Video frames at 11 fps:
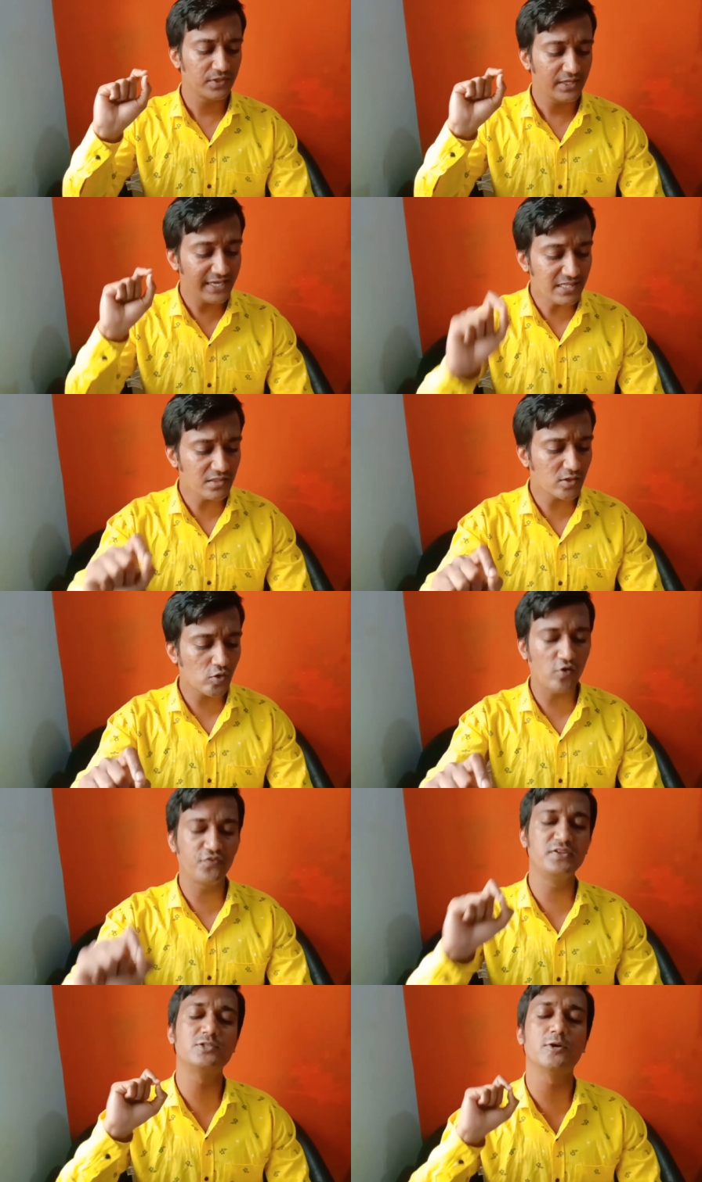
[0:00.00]
in the
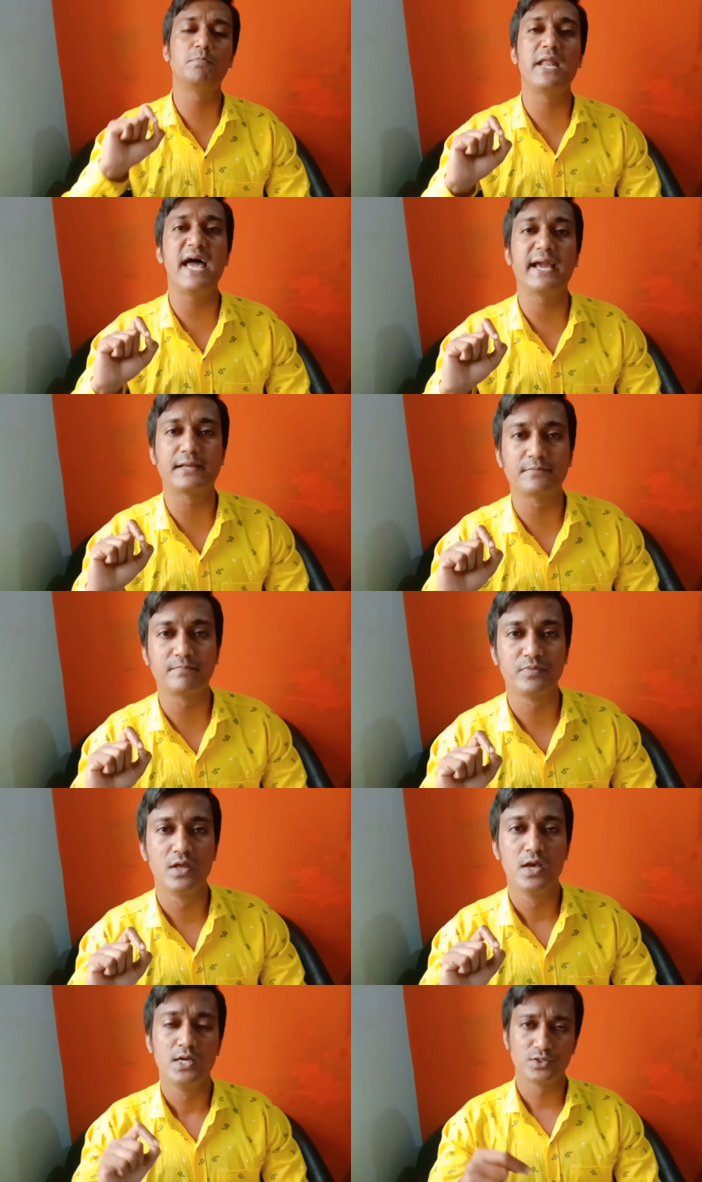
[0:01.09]
coffins of black.
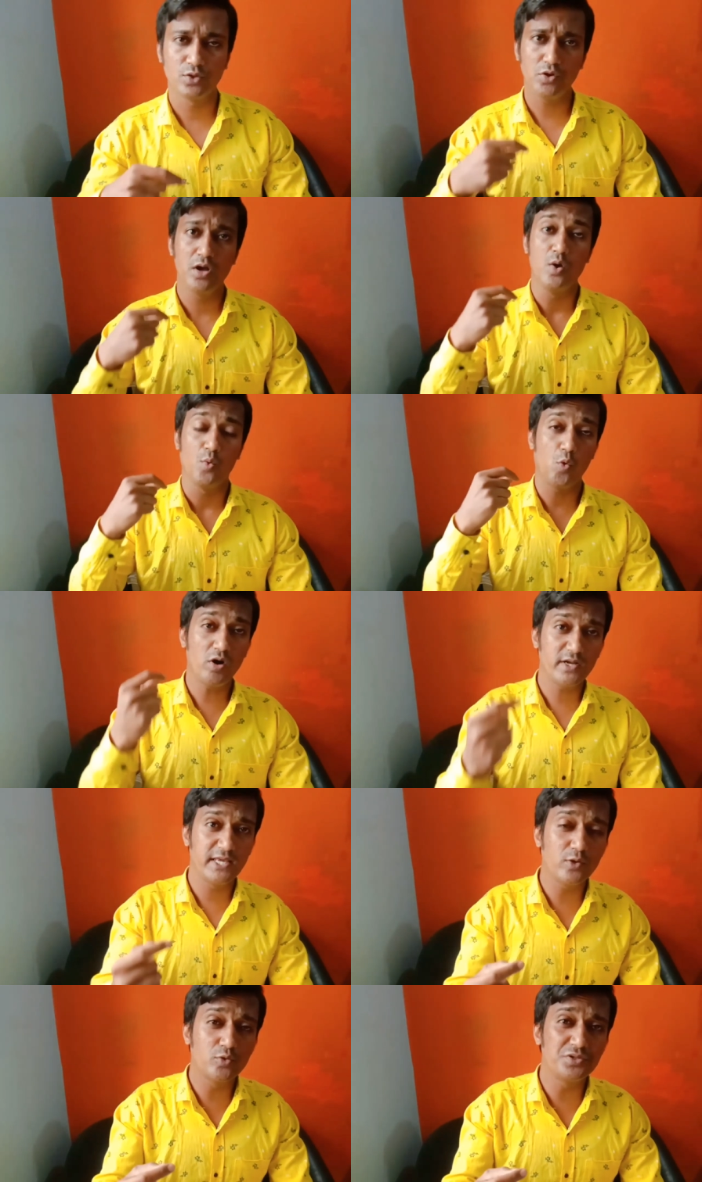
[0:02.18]
So what
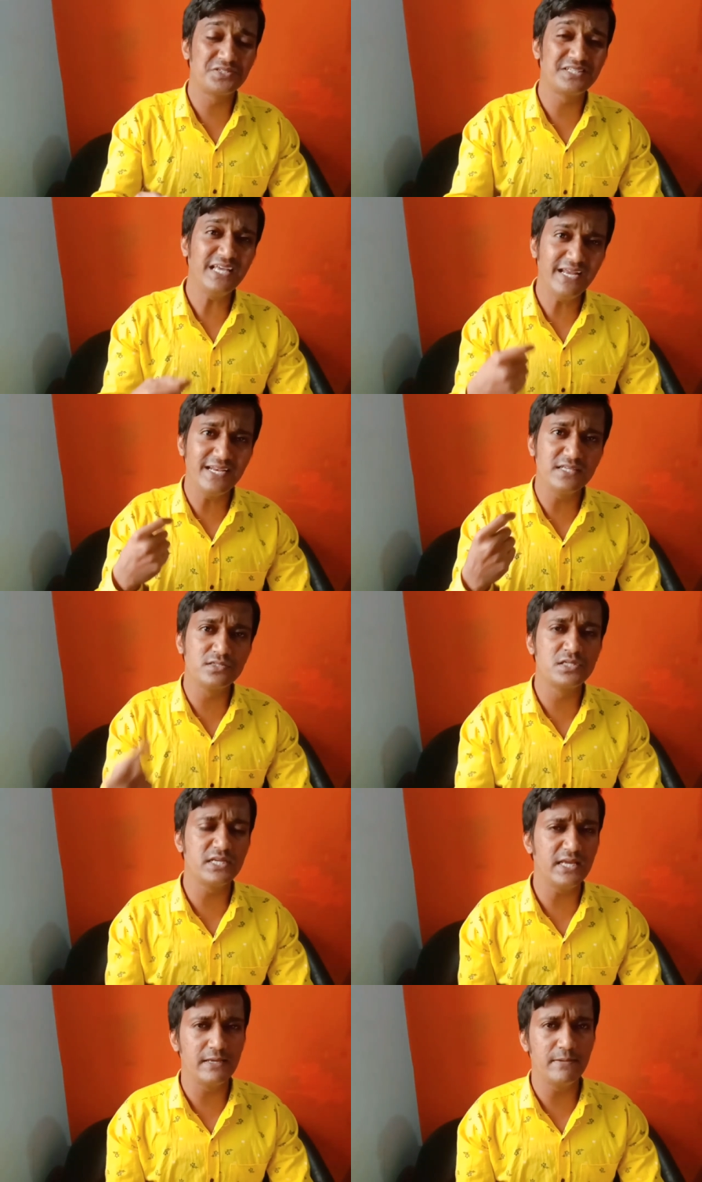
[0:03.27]
he could see in his
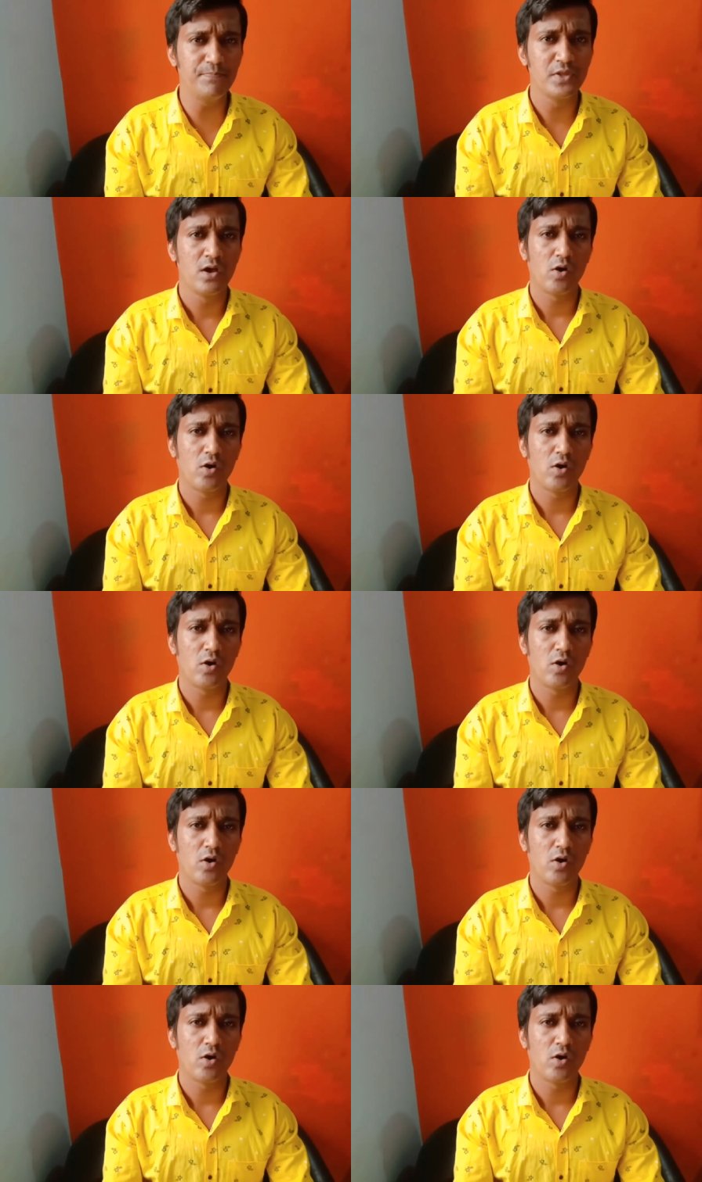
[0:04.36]
dream,